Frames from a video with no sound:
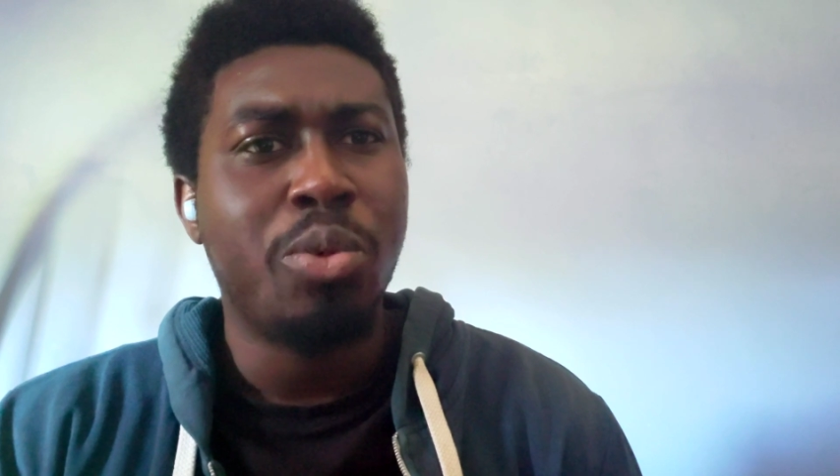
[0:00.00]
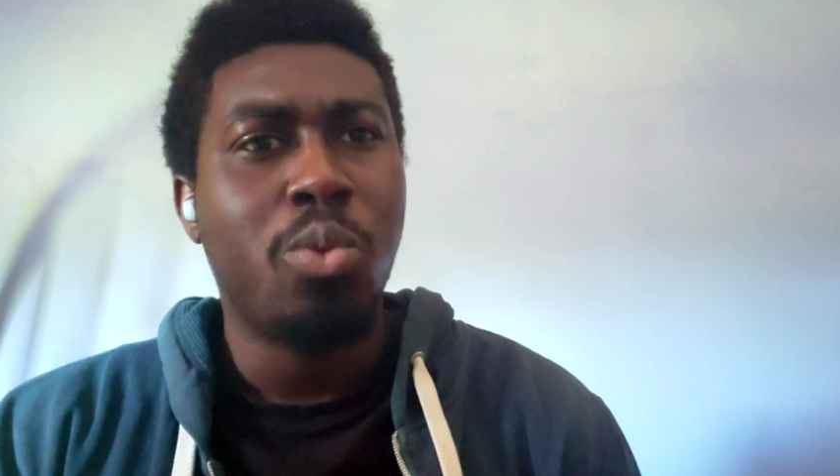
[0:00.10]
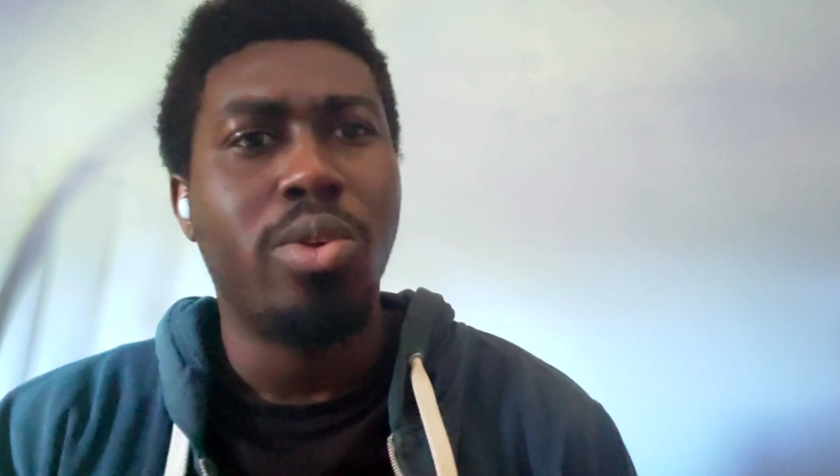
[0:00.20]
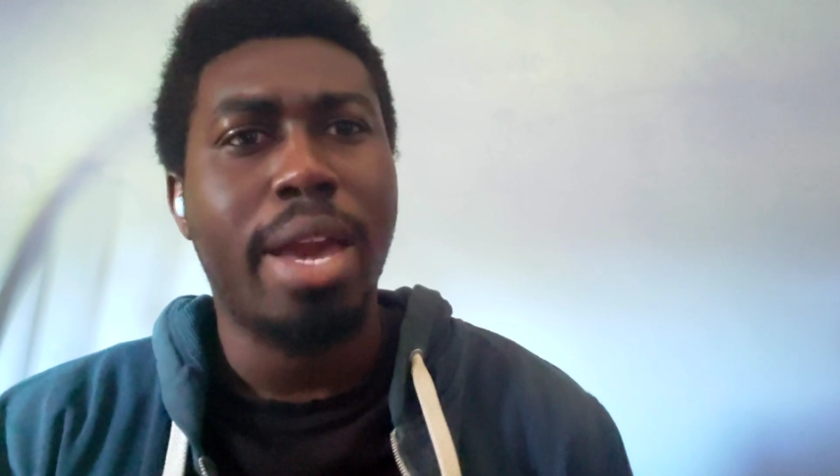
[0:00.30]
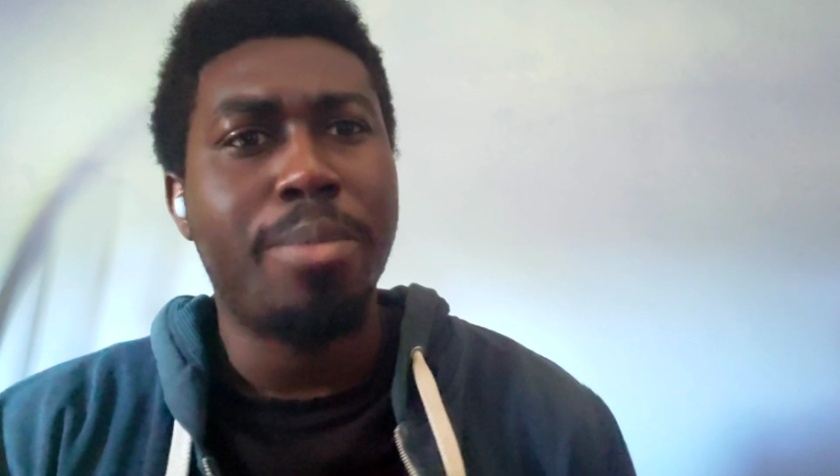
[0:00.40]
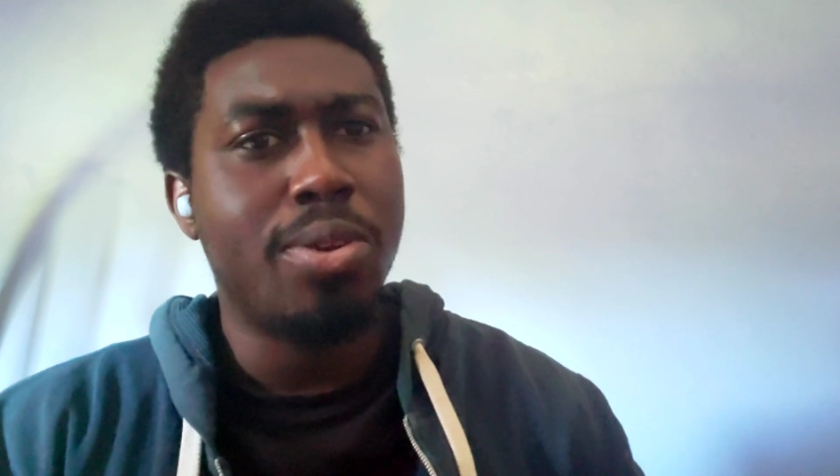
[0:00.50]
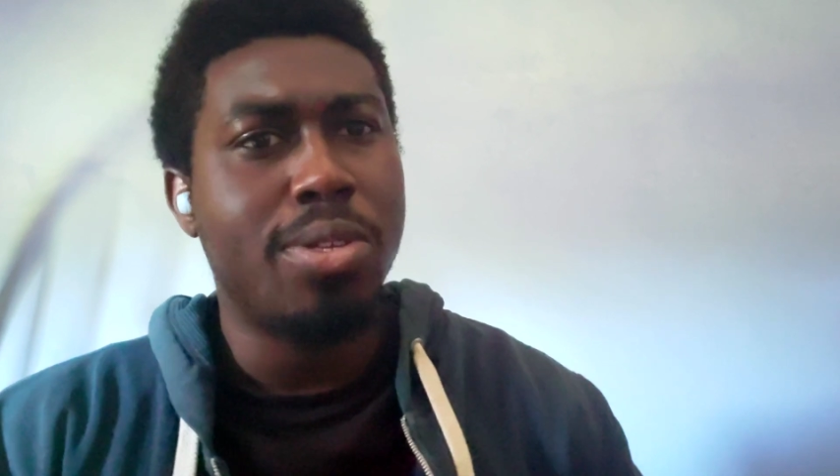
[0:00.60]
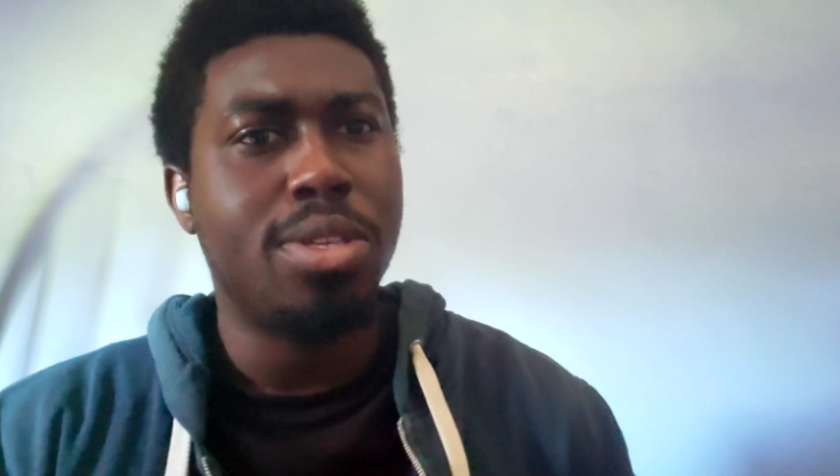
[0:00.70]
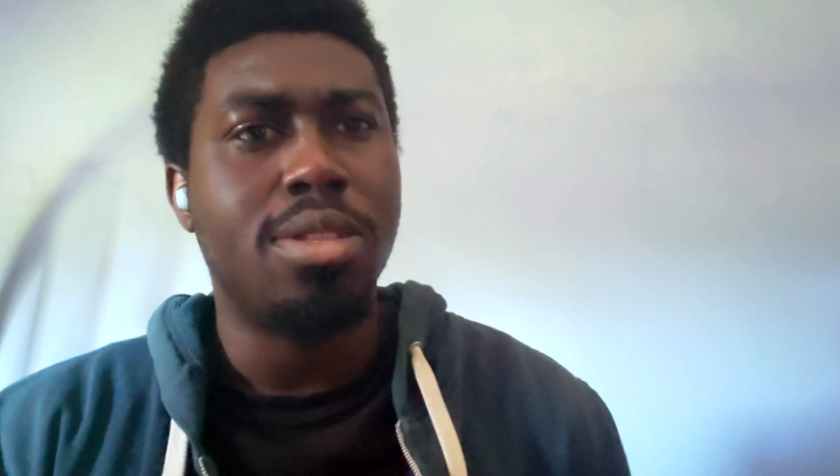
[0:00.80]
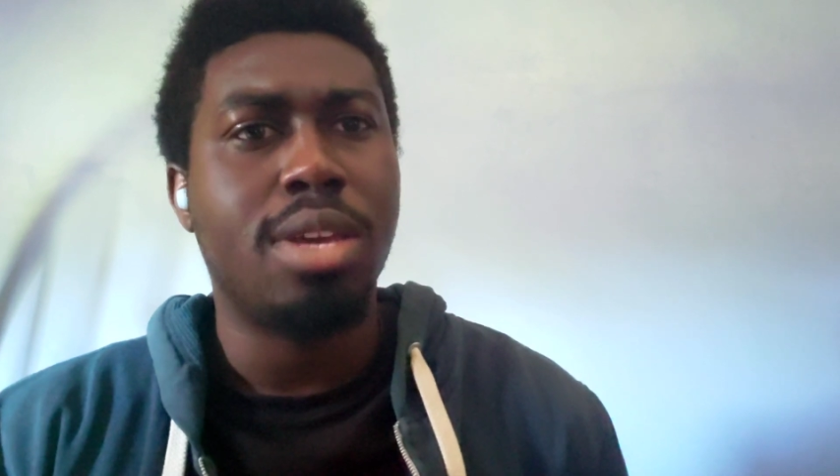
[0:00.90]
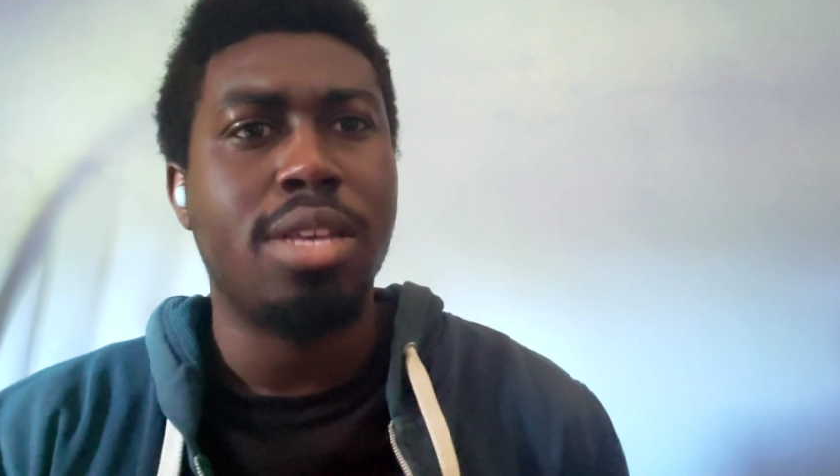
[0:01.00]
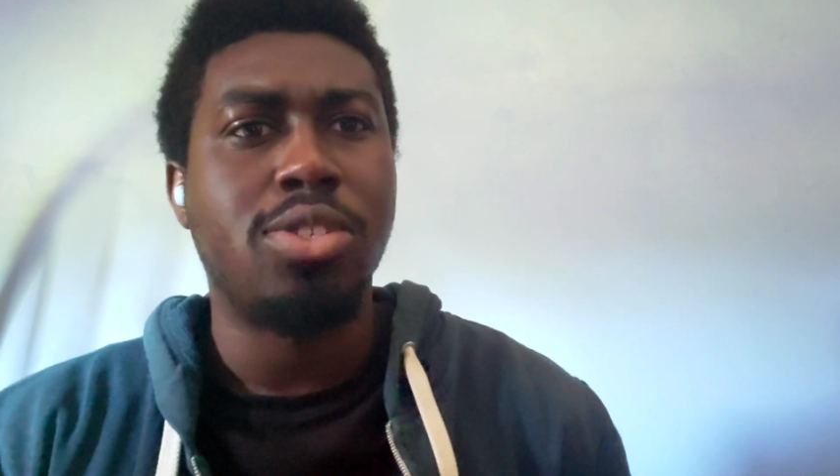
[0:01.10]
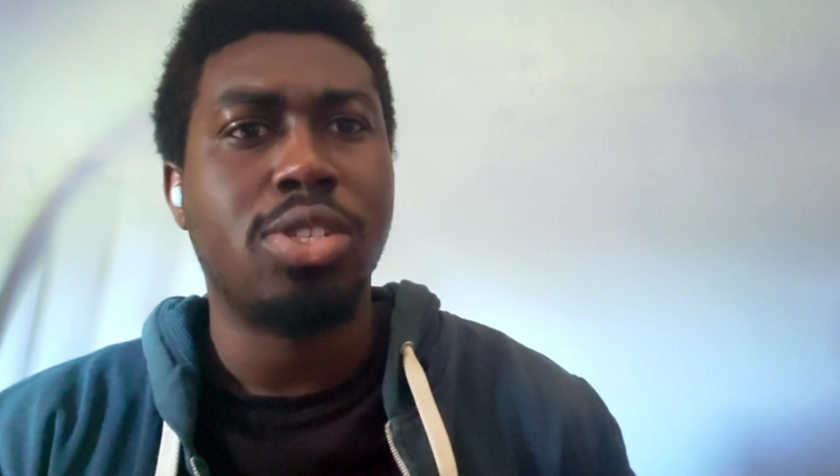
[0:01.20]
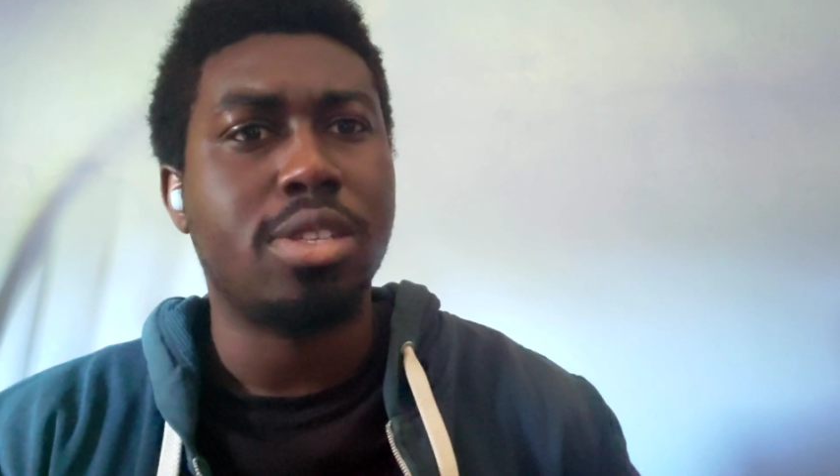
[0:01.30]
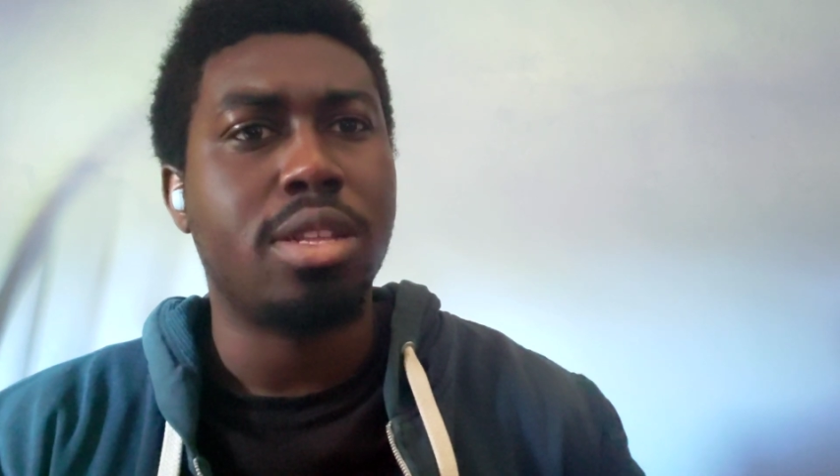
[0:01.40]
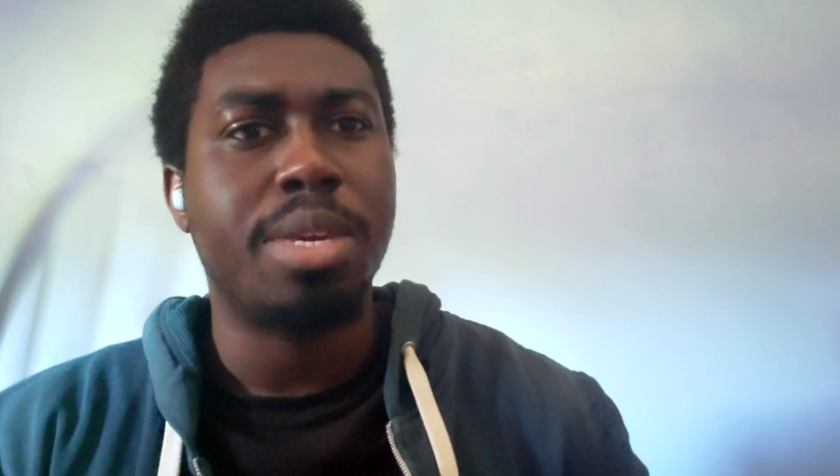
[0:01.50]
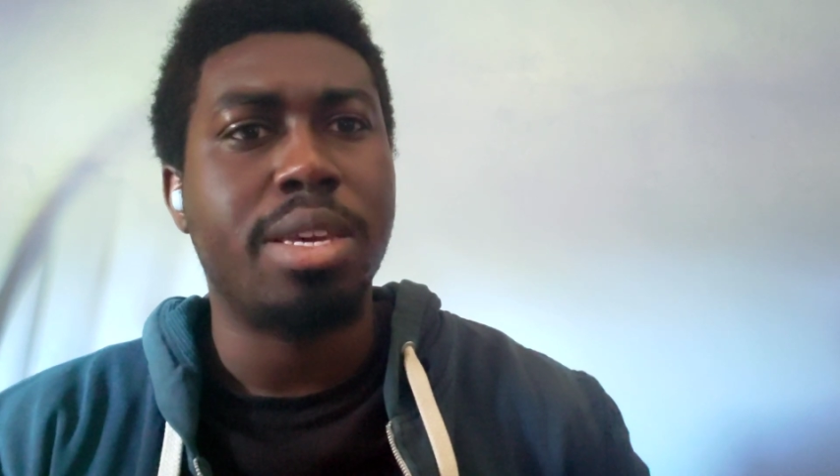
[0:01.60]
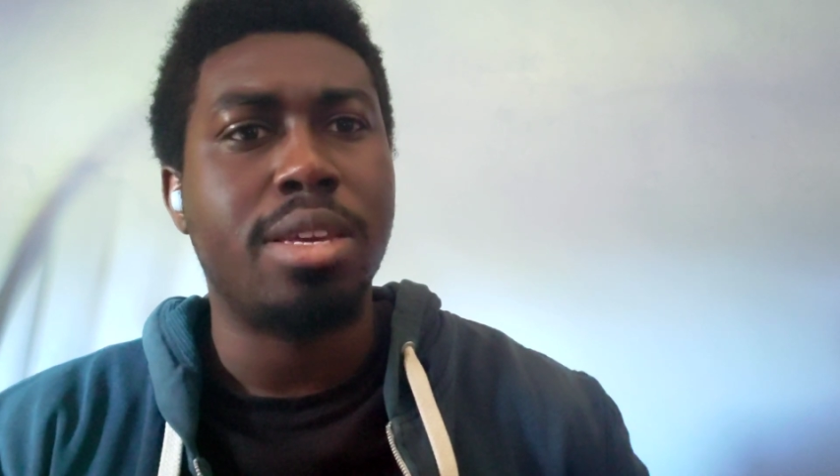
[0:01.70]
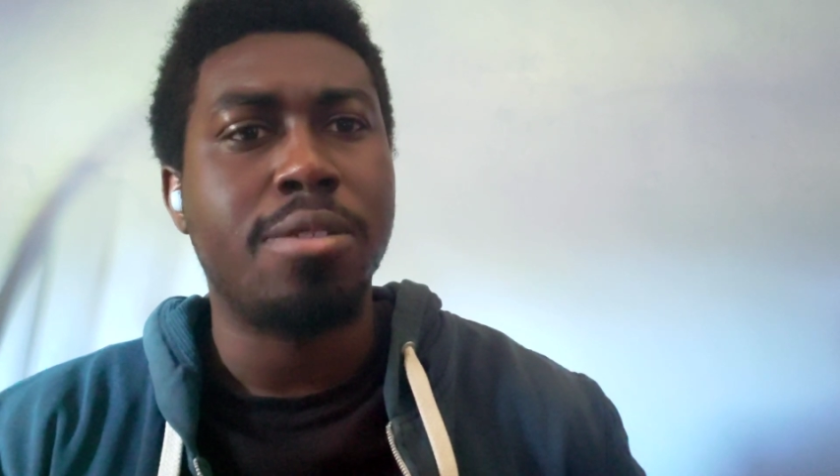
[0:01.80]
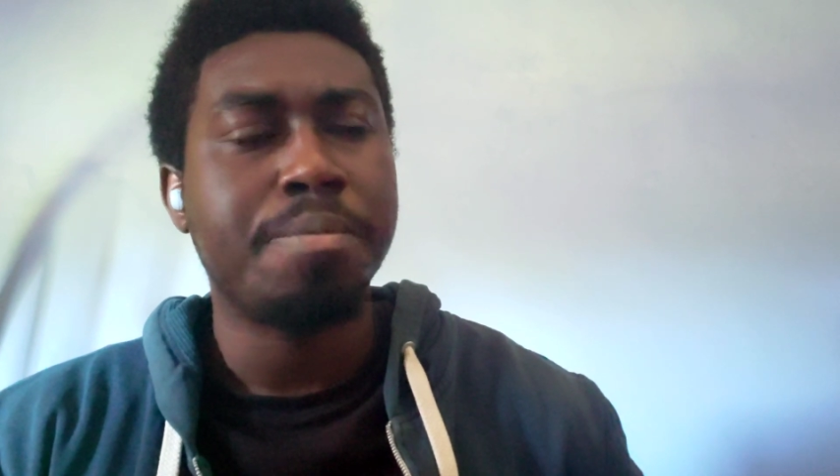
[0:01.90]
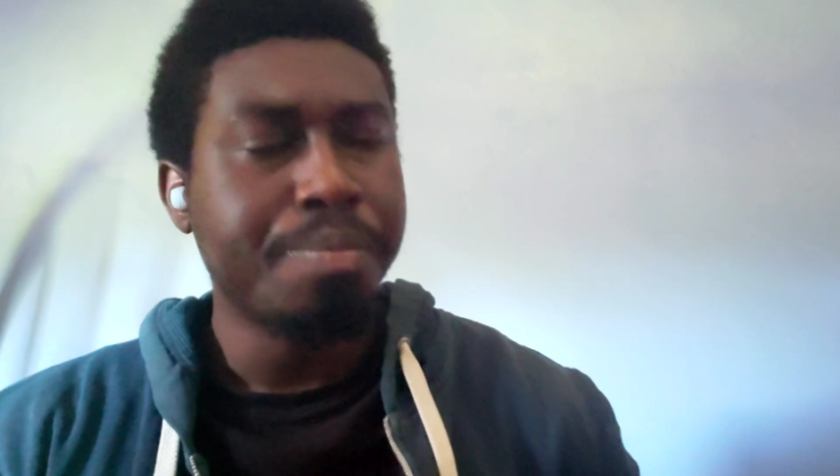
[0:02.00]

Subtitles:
what I personally think is just going to be